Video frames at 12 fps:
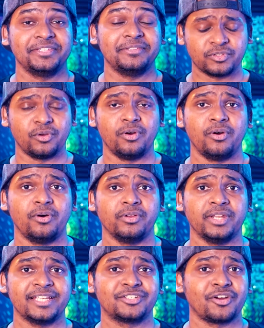So
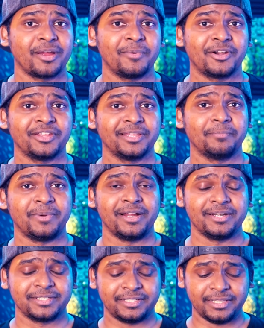let's talk about other
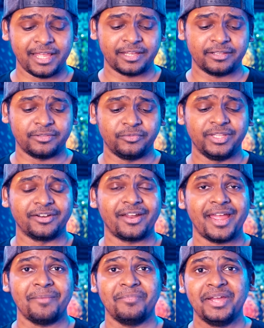parts like the
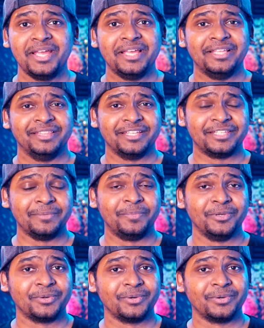RAM, the CPU